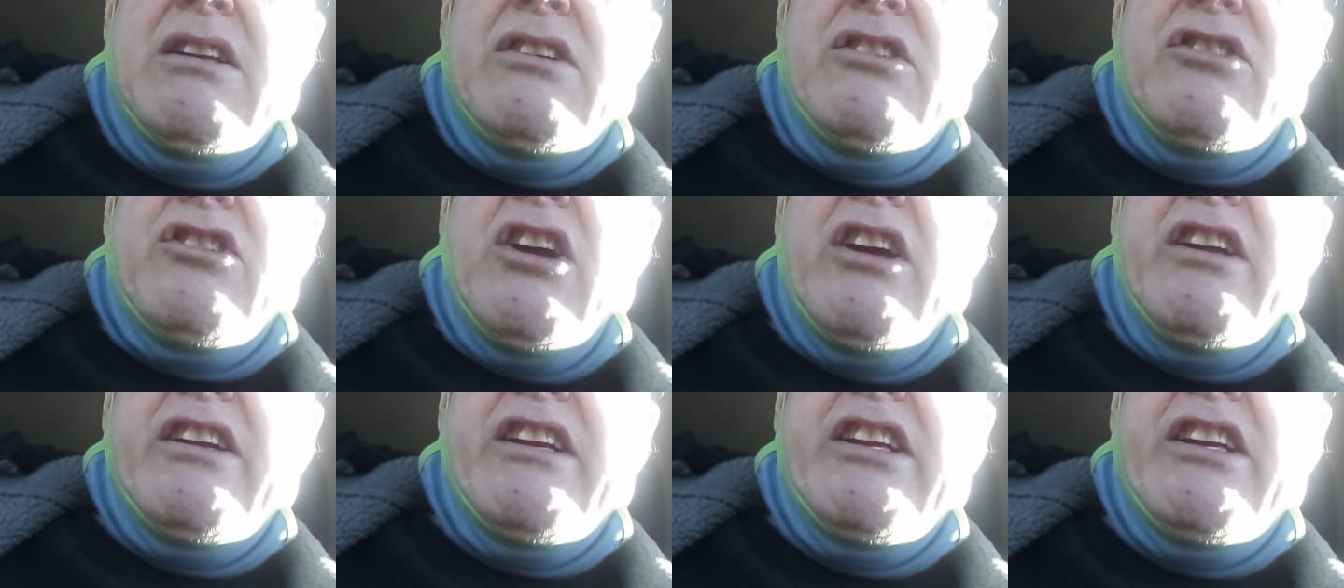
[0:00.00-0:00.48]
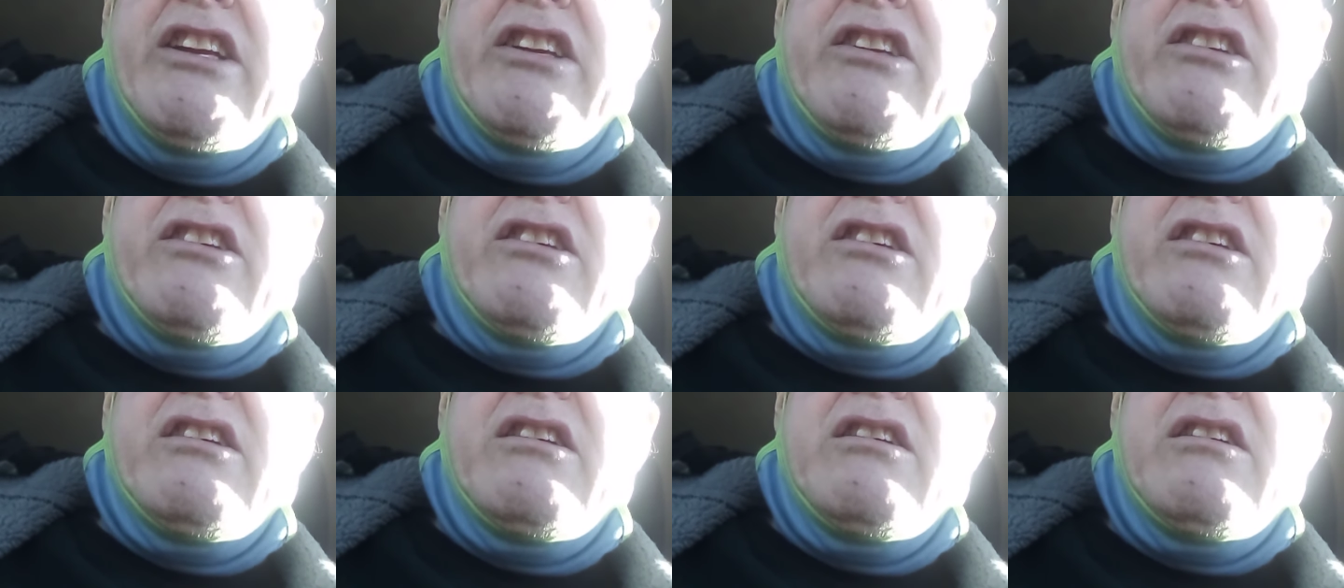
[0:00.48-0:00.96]

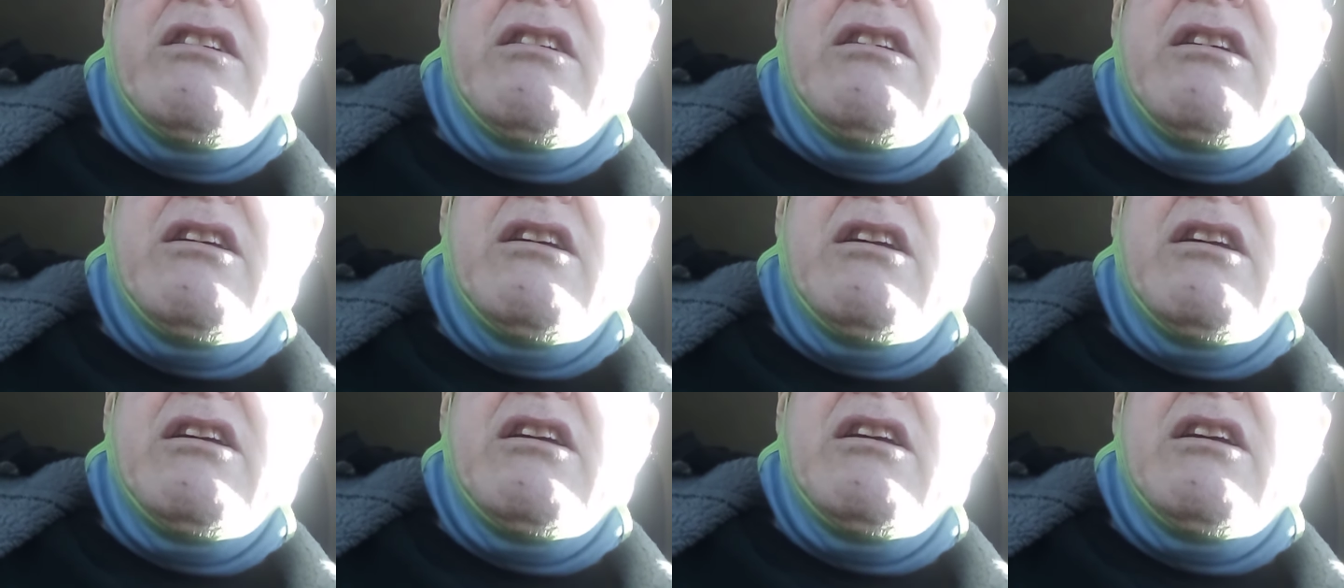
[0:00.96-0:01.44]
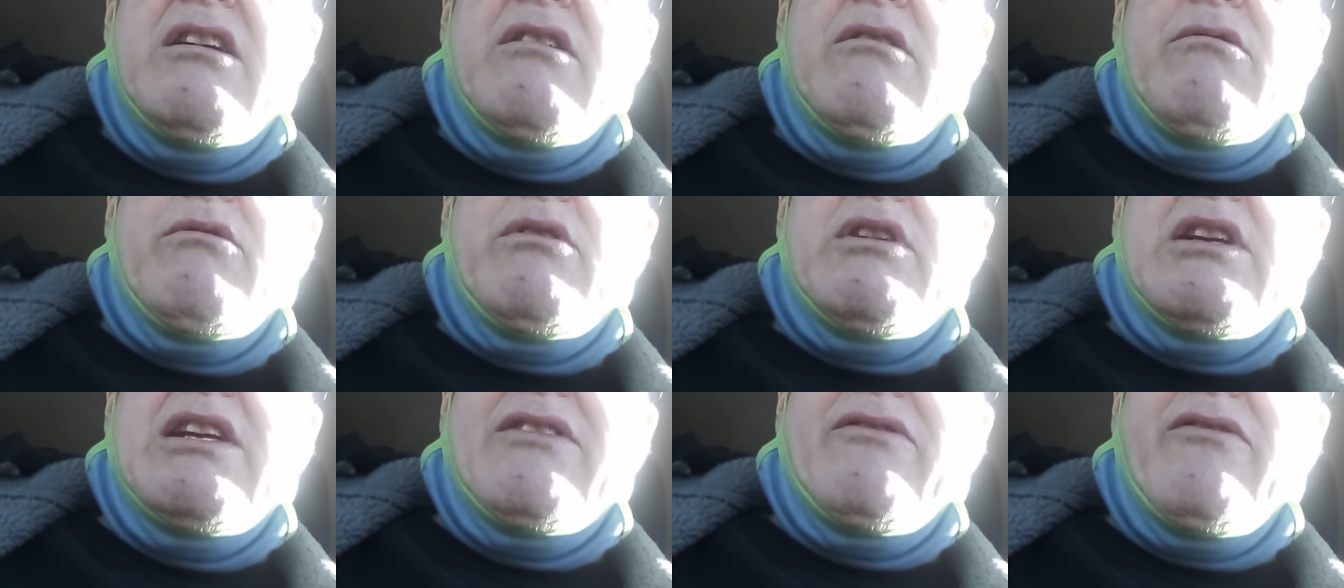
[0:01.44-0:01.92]
Chinese
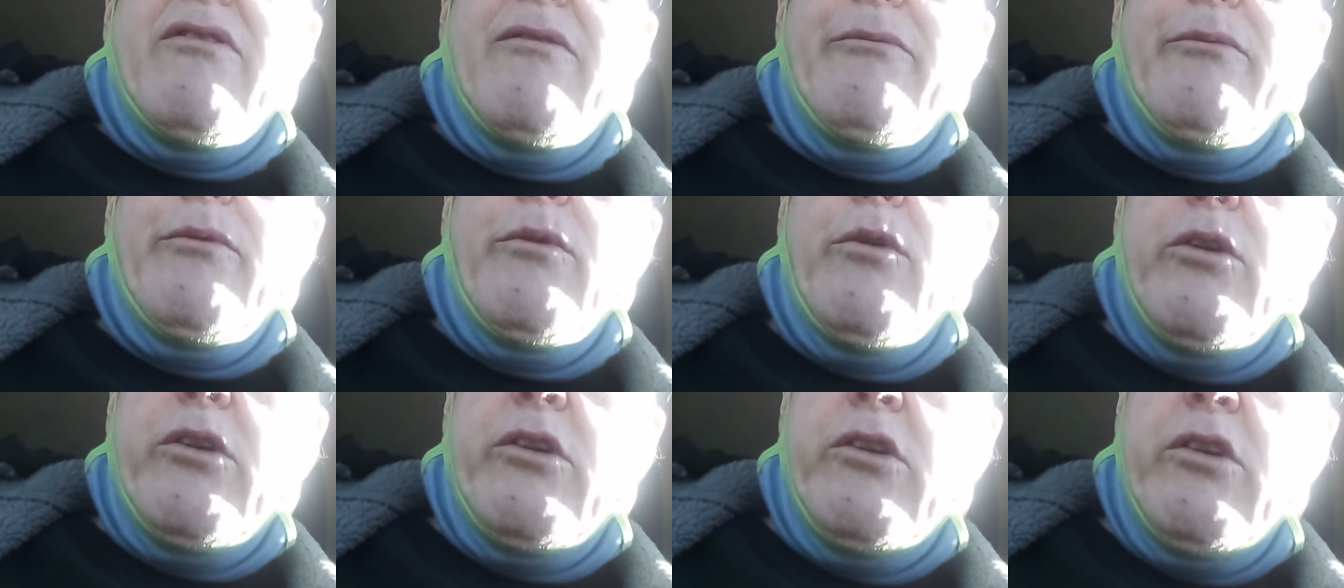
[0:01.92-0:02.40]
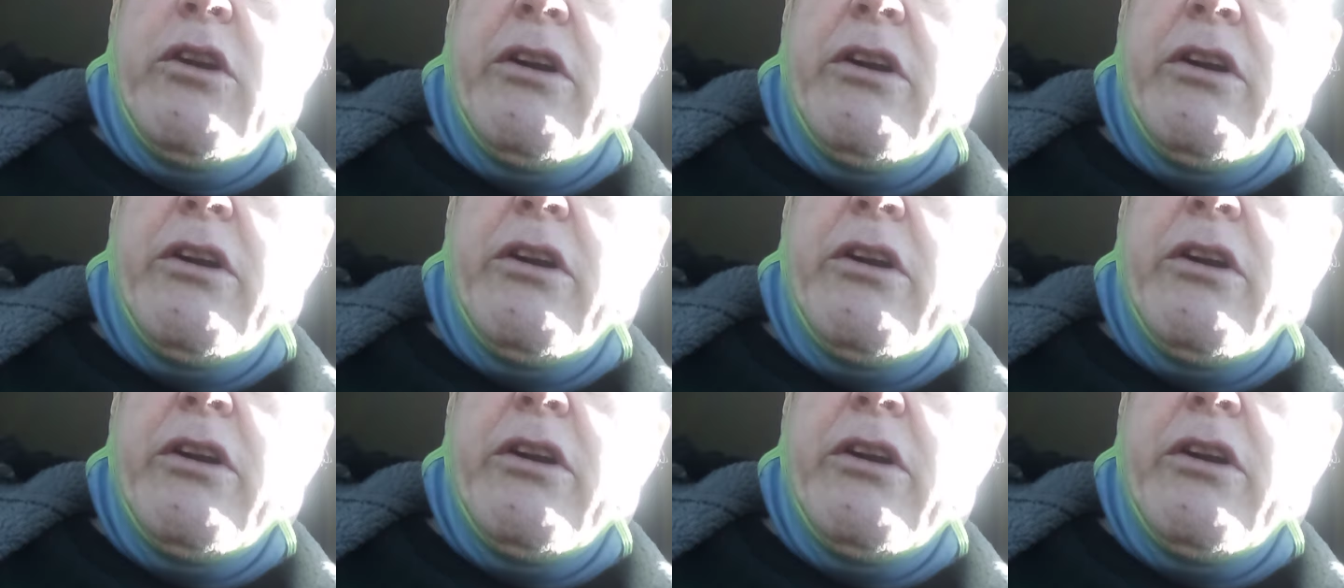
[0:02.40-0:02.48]
receiver board,